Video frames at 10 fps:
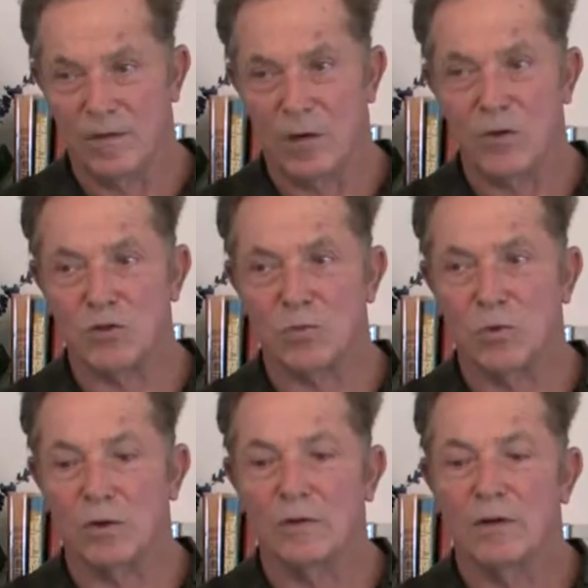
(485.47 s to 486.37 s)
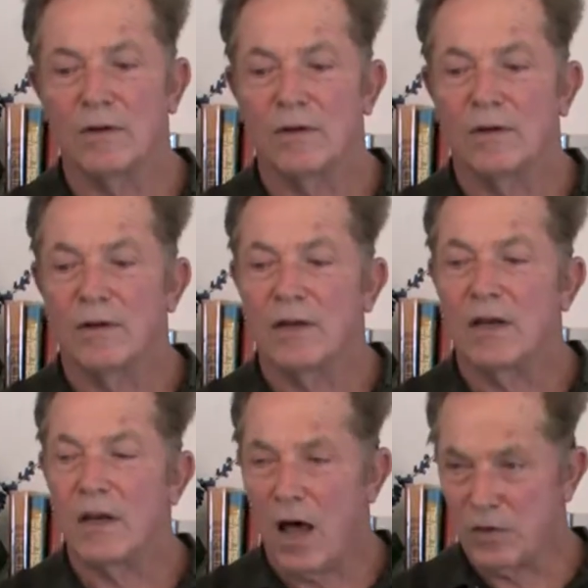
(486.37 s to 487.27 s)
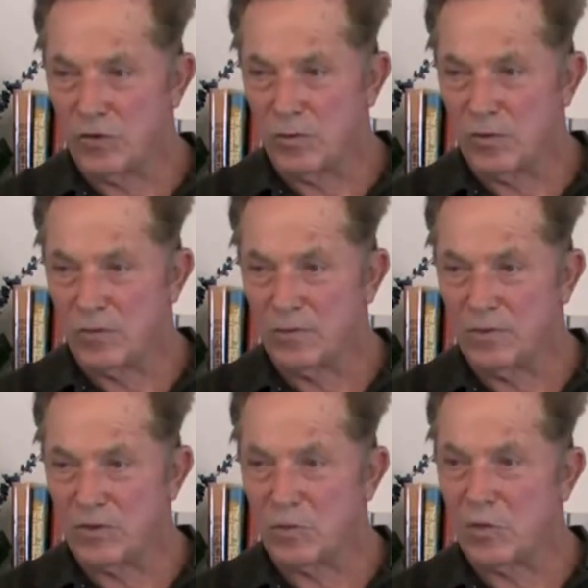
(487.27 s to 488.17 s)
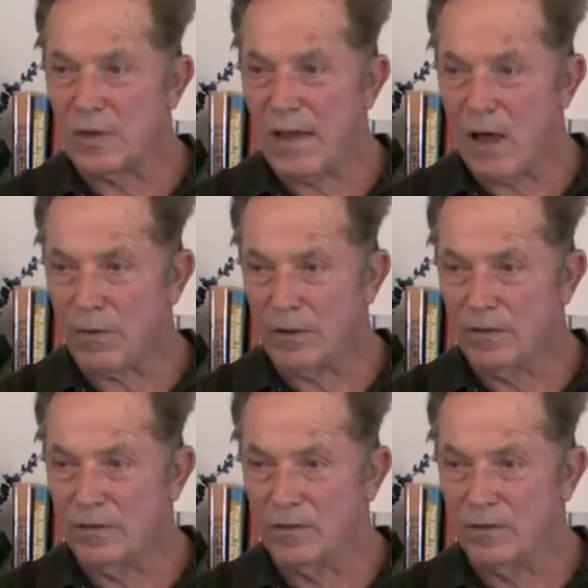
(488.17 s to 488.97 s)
are much more knowledgeable, much more allowing,